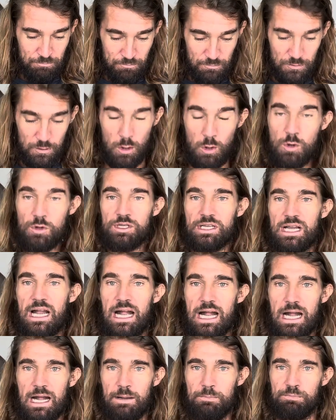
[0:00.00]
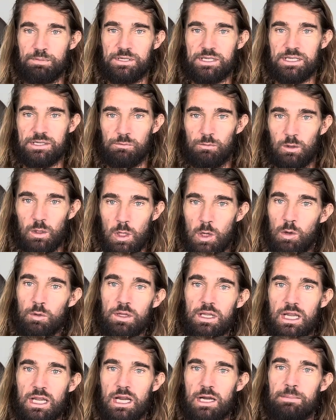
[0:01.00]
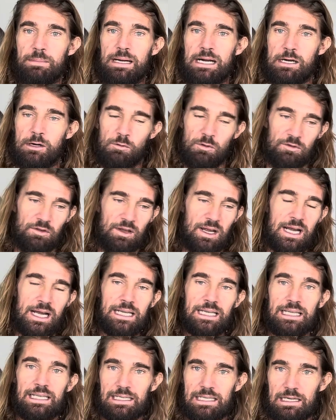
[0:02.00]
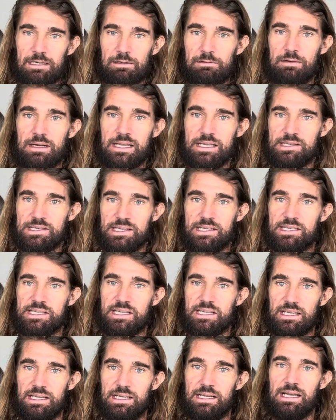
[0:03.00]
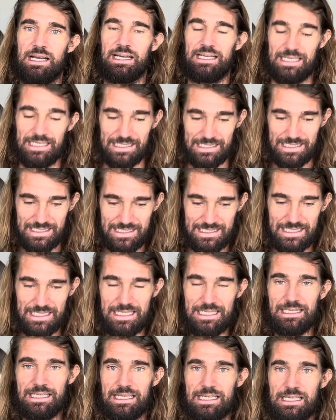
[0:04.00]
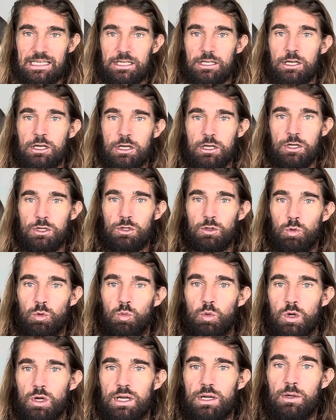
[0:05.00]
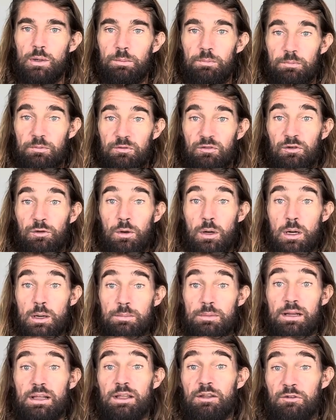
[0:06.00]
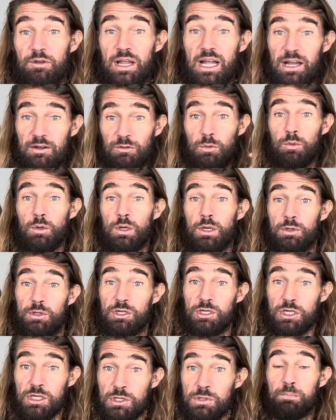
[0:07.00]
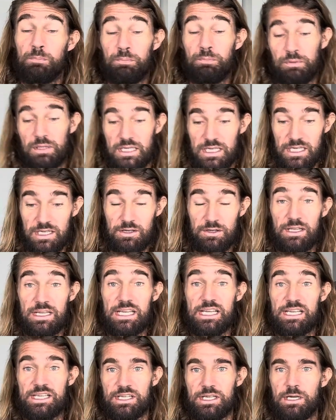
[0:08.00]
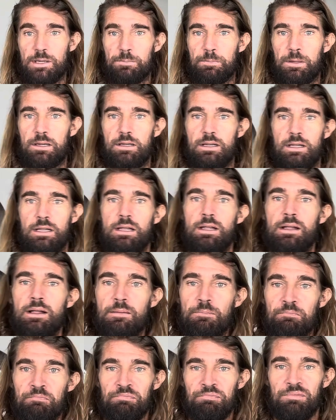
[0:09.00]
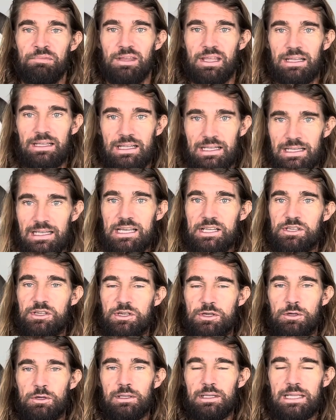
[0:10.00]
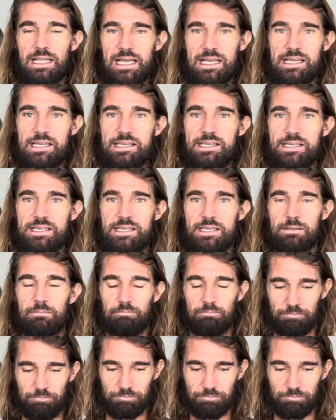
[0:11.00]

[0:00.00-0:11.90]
Those abs will only come out with hanging leg raises. And ideally, you'll work up from, if you have to work, just bringing your knees up and then later your legs.